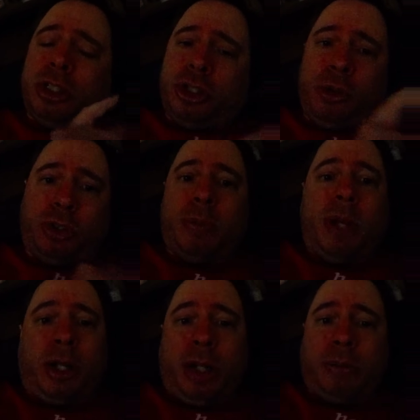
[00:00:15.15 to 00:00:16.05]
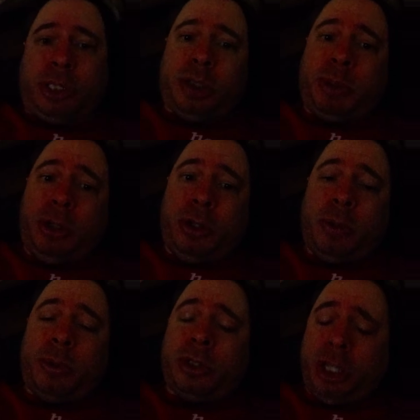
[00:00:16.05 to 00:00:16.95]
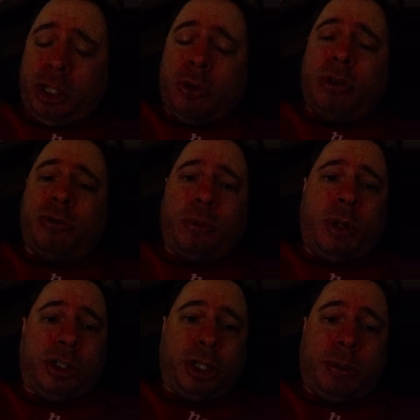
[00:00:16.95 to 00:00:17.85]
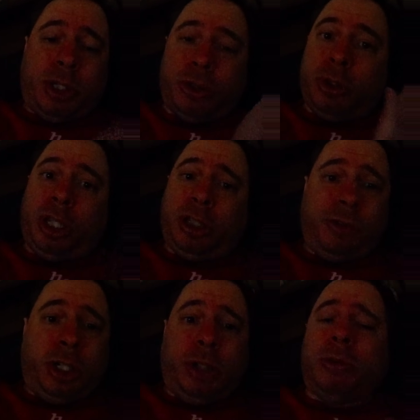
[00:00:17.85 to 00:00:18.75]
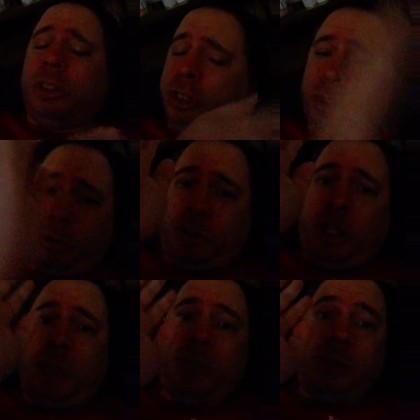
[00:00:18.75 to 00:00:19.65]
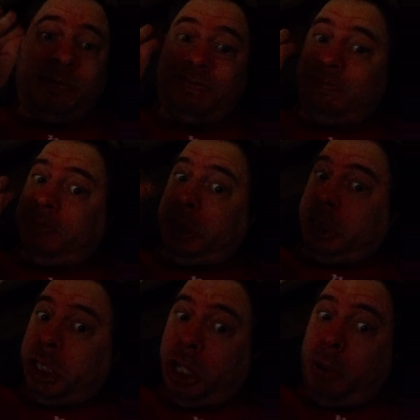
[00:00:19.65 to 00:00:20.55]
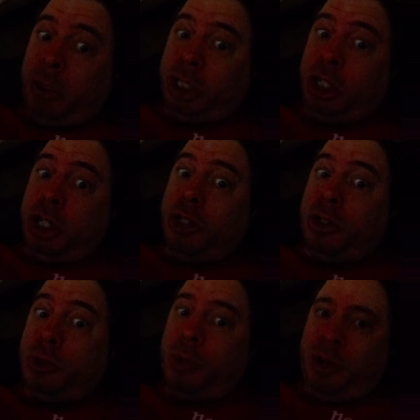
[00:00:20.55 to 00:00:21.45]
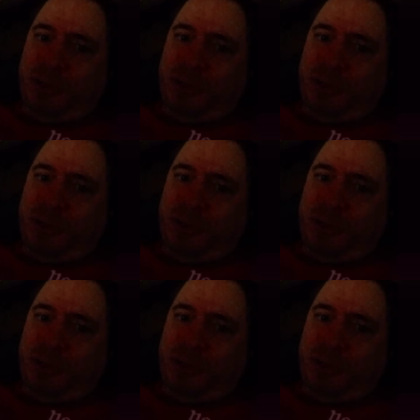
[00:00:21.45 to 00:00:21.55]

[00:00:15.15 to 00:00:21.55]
youtube.com/PeterGilmore, thank you all for watching, make sure you like the video, subscribe, you know what to do,